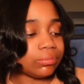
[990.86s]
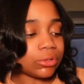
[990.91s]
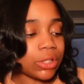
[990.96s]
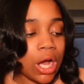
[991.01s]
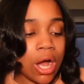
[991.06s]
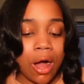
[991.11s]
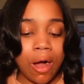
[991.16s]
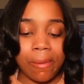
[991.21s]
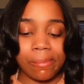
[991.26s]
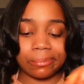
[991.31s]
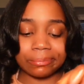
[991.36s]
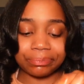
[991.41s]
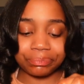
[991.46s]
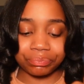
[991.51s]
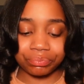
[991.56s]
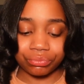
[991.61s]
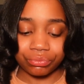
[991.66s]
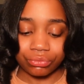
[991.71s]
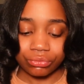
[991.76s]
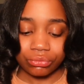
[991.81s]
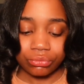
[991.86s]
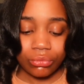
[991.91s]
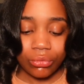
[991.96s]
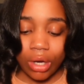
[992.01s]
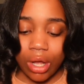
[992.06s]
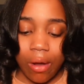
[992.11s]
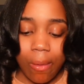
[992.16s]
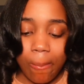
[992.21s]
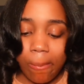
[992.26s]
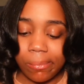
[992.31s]
Um,
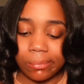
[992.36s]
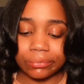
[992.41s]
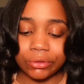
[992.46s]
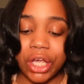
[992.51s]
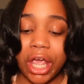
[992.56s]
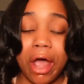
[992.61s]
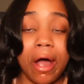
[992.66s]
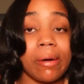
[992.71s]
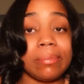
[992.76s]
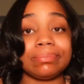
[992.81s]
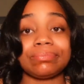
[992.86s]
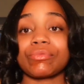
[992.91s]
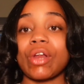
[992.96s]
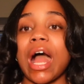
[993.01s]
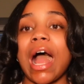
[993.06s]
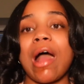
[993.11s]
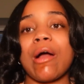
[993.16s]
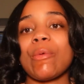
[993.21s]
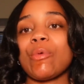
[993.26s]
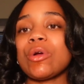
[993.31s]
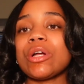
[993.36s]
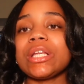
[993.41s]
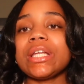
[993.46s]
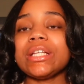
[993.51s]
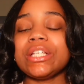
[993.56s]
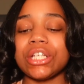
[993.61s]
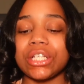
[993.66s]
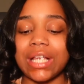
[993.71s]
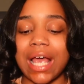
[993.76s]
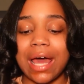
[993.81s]
yeah, I really
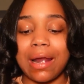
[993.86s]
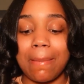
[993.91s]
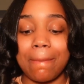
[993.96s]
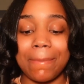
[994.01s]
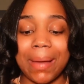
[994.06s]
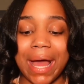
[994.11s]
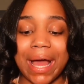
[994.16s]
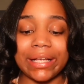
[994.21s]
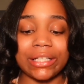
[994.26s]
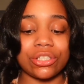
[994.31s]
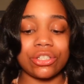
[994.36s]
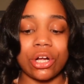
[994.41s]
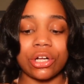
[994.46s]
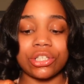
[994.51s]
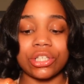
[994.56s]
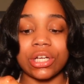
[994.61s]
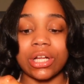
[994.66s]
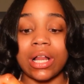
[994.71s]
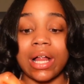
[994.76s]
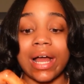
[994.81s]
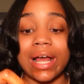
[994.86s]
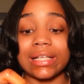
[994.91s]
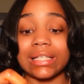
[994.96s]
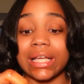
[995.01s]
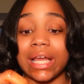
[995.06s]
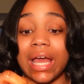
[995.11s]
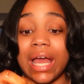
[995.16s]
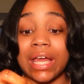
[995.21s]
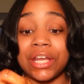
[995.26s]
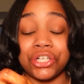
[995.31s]
just had a bad start to the class
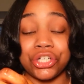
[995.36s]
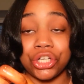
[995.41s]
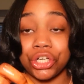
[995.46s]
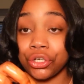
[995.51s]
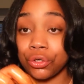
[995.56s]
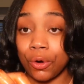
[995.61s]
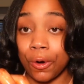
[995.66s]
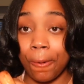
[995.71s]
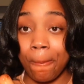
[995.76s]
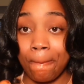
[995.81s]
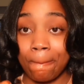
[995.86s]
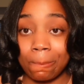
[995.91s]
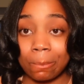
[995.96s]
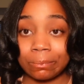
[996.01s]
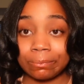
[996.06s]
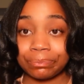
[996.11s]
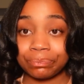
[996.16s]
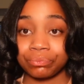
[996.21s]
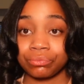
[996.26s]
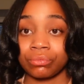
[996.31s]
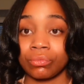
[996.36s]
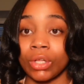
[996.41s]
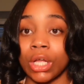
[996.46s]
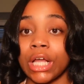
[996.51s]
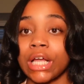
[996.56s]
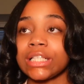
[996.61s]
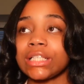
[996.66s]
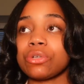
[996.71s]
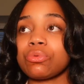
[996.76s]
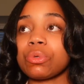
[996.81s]
in general,
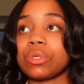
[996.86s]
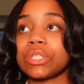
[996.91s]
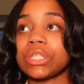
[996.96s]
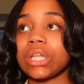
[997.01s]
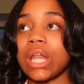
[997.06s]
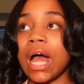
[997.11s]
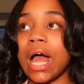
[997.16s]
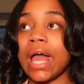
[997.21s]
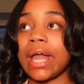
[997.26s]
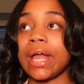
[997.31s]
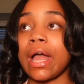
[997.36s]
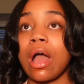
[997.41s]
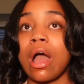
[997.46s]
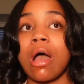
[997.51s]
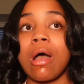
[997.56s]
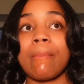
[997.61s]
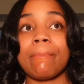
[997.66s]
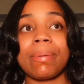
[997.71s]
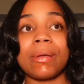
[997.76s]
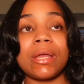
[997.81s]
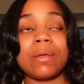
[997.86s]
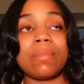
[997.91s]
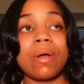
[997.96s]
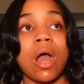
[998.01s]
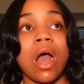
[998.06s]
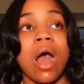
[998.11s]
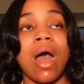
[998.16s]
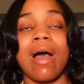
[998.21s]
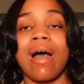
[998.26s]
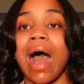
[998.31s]
cause it was like, peep,
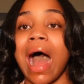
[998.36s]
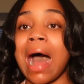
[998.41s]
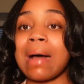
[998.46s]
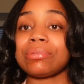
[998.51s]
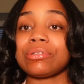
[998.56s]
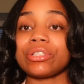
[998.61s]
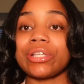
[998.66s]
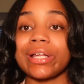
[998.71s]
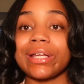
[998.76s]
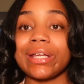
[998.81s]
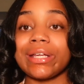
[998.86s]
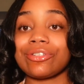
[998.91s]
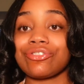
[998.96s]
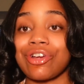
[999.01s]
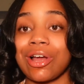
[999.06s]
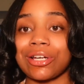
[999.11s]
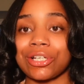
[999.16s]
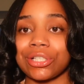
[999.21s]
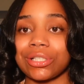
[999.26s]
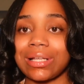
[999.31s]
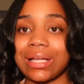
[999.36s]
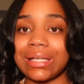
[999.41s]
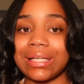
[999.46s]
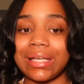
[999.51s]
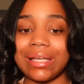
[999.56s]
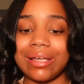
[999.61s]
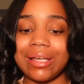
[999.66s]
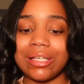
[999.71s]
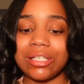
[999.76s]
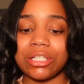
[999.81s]
I'm studying, trying to
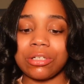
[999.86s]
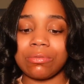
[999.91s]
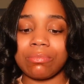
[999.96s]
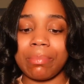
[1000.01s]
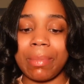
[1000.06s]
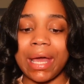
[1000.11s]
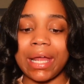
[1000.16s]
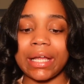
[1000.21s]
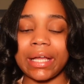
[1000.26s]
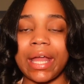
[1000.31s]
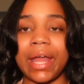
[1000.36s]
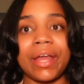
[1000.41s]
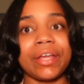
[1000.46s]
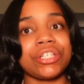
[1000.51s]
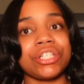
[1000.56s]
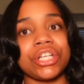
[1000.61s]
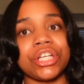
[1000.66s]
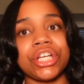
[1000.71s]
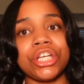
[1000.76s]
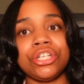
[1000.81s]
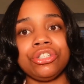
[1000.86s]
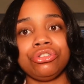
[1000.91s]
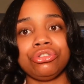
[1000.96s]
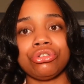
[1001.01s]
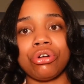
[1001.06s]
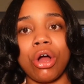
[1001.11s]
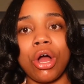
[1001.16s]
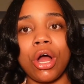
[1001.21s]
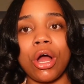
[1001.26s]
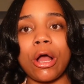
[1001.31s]
study each medication, each
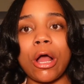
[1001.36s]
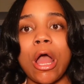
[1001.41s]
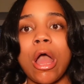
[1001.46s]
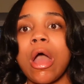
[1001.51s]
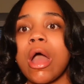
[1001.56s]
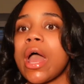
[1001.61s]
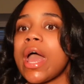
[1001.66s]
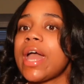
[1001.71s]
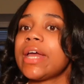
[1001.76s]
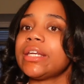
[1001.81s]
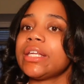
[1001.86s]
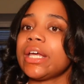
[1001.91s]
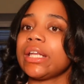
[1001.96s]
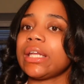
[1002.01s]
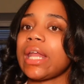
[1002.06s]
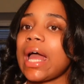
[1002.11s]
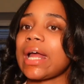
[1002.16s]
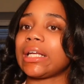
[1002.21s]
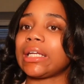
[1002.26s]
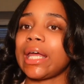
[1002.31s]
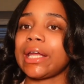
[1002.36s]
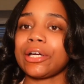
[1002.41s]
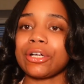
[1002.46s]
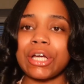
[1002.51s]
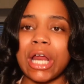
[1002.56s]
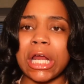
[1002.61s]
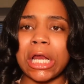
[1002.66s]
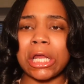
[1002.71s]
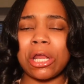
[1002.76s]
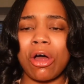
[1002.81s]
drug, and then like later
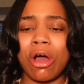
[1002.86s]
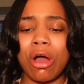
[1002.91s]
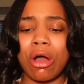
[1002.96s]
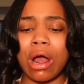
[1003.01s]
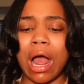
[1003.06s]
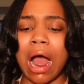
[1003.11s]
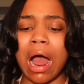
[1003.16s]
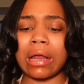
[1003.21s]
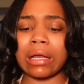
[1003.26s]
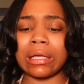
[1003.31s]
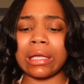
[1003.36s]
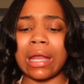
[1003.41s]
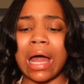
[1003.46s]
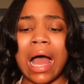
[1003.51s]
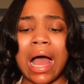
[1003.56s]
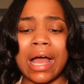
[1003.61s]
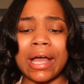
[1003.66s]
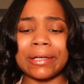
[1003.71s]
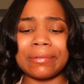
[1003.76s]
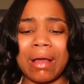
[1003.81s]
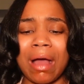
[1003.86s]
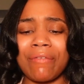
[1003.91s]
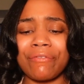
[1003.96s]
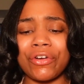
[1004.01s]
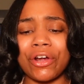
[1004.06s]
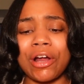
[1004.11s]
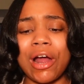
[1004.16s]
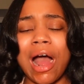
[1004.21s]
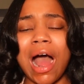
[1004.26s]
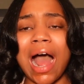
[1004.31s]
down the long line, I
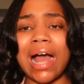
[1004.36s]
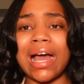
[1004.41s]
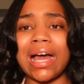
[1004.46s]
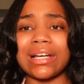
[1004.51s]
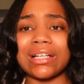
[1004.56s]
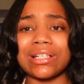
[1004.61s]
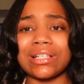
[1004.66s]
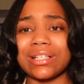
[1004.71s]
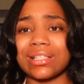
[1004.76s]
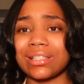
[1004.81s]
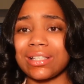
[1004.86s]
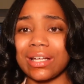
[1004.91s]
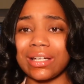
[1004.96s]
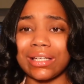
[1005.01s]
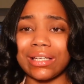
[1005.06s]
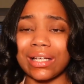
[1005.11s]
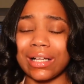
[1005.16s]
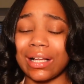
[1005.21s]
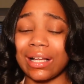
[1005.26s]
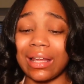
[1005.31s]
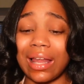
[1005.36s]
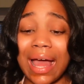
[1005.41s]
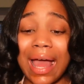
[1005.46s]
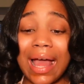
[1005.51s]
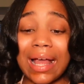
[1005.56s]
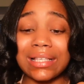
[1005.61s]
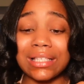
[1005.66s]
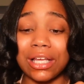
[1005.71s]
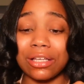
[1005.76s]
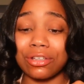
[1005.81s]
figure out I gotta just study the
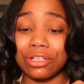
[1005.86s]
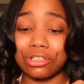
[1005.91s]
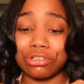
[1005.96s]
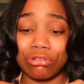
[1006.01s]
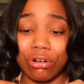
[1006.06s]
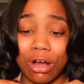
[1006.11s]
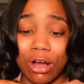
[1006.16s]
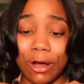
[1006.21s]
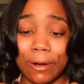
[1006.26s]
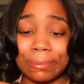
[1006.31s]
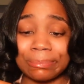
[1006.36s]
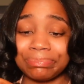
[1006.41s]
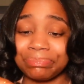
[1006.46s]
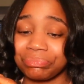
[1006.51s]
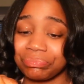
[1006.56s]
class of the drug,